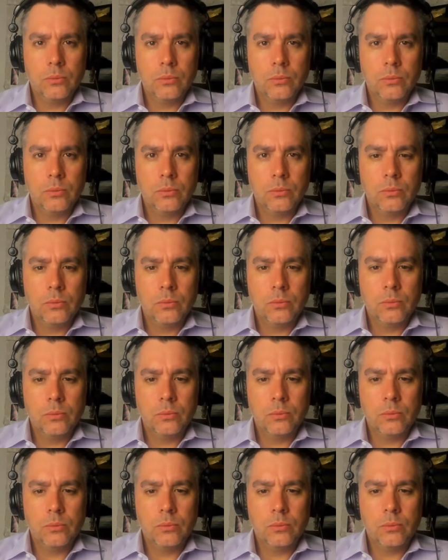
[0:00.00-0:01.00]

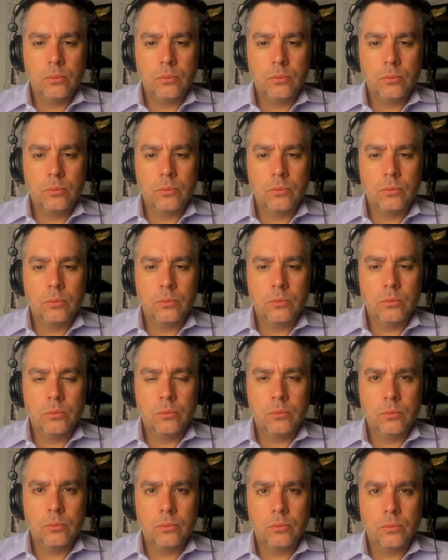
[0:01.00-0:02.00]

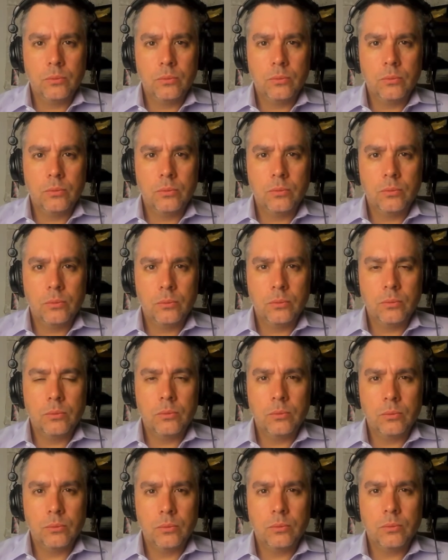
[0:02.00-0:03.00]

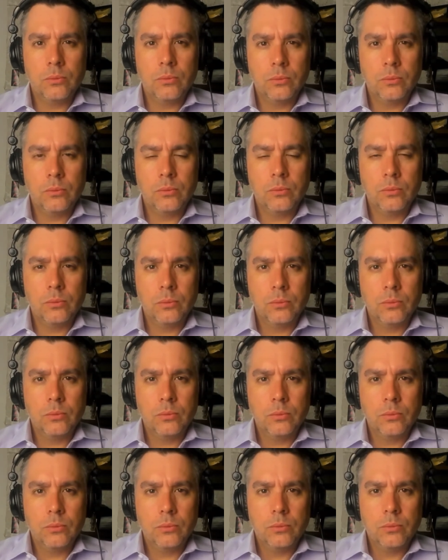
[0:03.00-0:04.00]

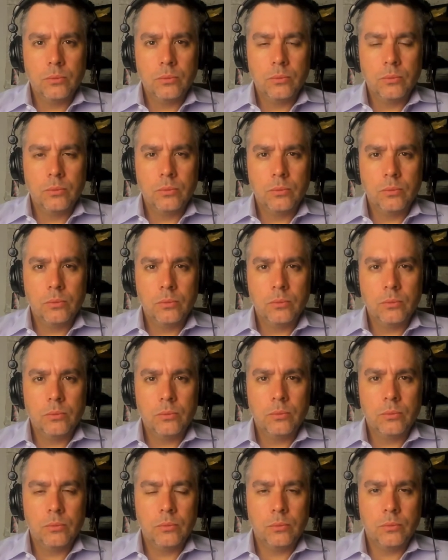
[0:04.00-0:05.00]

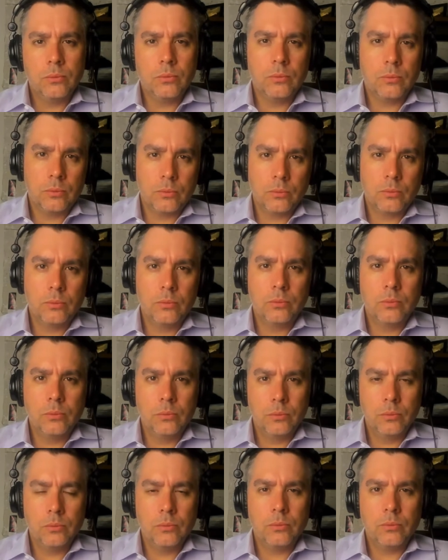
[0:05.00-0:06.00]

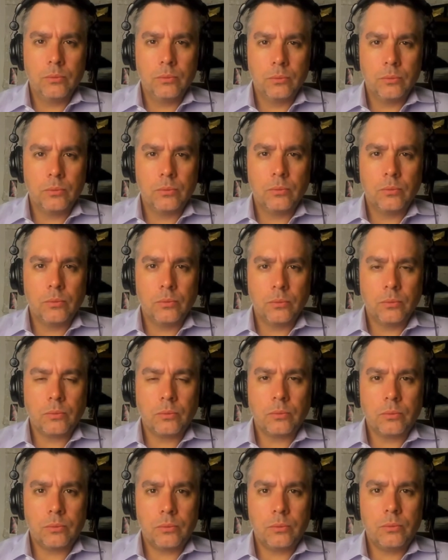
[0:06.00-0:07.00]

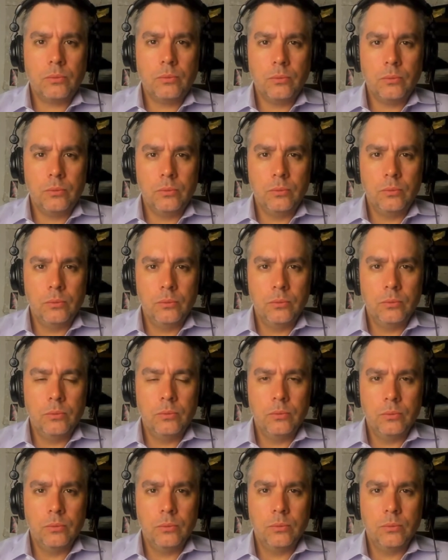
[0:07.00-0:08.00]

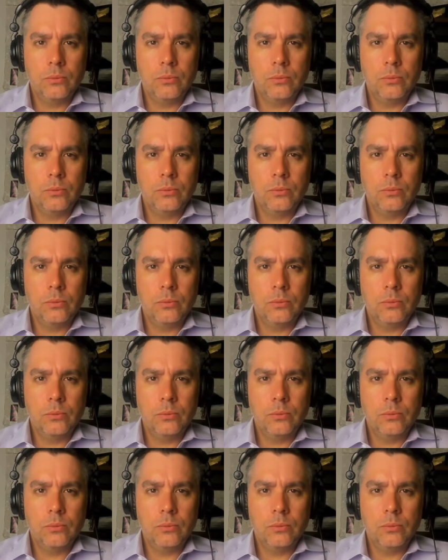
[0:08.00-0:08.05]
(not speaking)